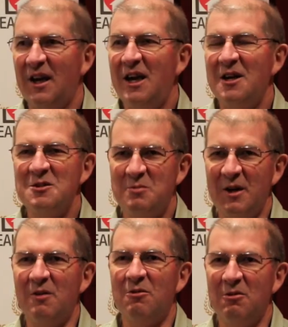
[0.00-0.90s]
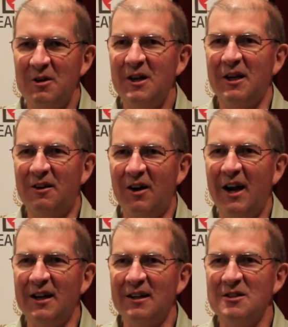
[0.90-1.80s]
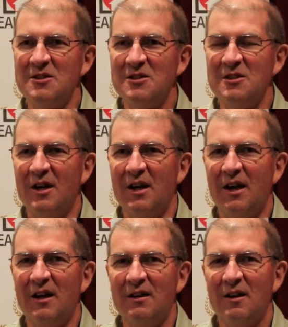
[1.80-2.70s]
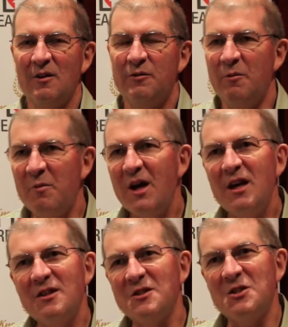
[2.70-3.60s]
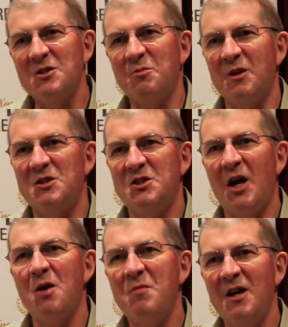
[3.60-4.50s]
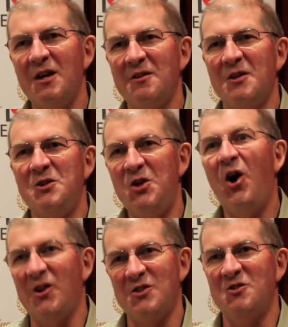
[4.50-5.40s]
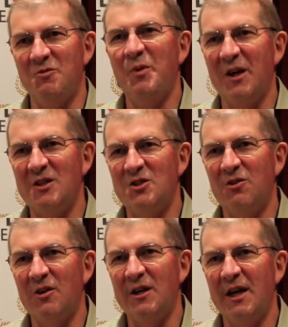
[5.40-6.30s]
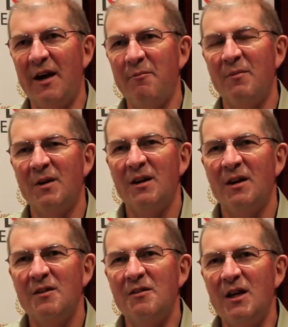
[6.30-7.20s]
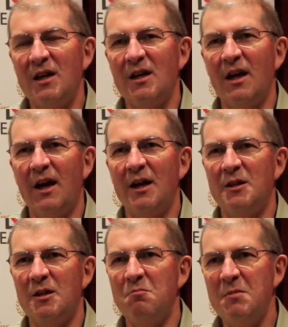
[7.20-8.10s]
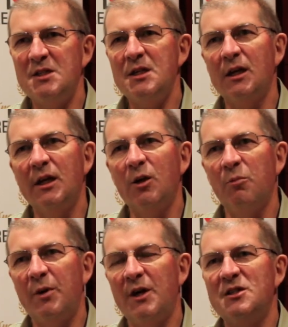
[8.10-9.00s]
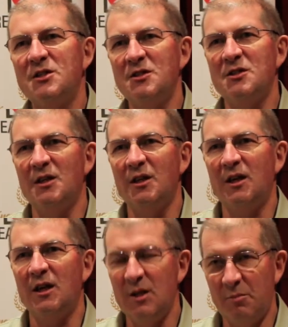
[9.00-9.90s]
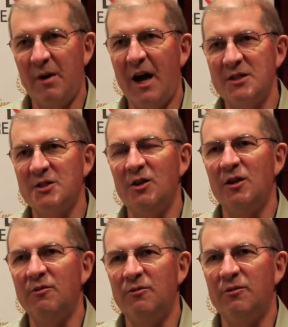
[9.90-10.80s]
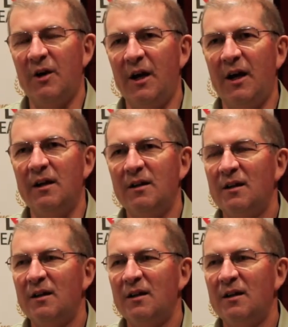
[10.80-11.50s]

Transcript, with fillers: it has been really great. This, uh, for me, there's just been so many of the dots have been joined up. The uh, the missing little pieces in the in the puzzle of, uh,